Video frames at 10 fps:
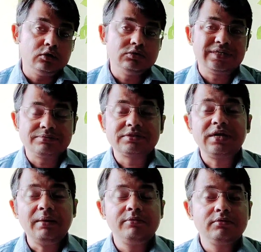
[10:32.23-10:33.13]
do
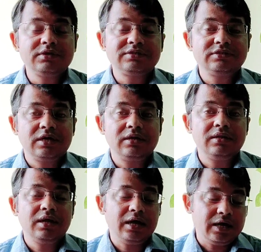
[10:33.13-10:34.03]
subscribe to this
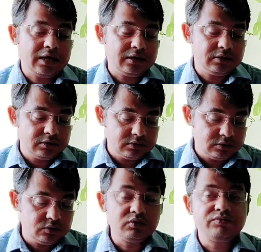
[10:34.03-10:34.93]
channel, and
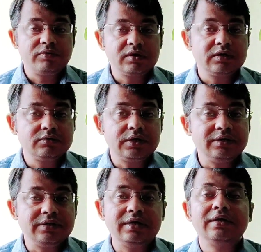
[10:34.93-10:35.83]
don't forget to
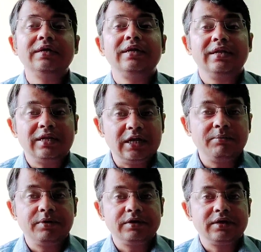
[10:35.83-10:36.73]
hit the
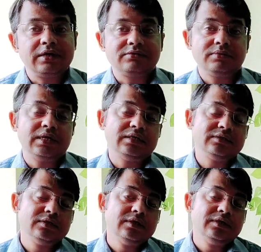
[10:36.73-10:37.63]
like button as well. As